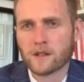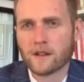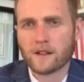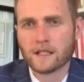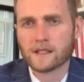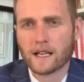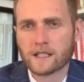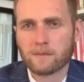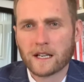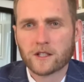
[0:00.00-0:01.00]
the things I
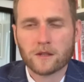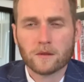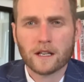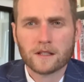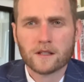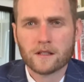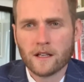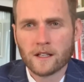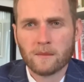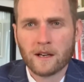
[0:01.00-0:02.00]
expect you to
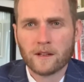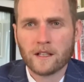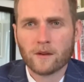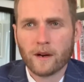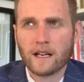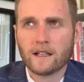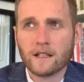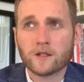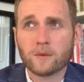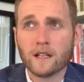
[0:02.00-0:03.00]
talk about in your writing
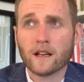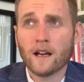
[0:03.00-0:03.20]
each week.